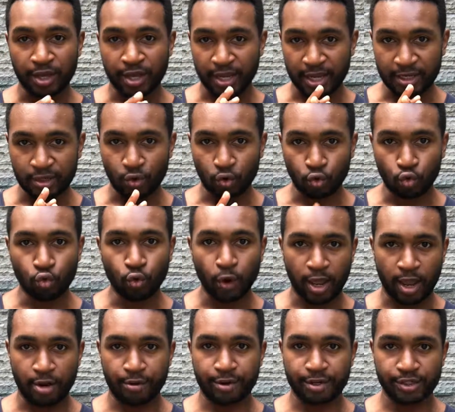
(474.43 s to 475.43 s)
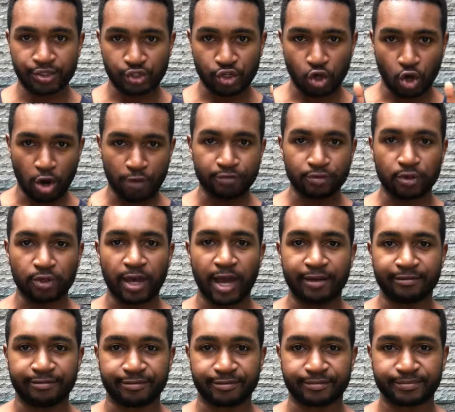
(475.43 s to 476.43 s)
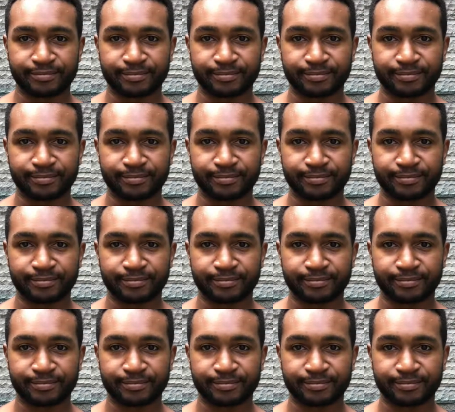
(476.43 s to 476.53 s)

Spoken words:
in all areas of your life.